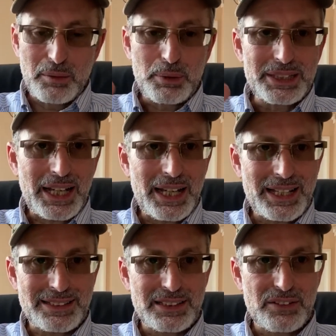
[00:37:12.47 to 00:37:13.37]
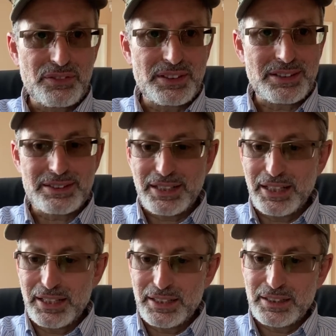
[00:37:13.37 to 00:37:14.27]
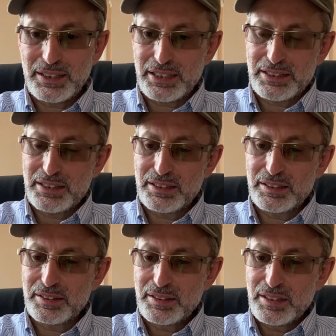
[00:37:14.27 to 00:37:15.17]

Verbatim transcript: but that has a different design, like the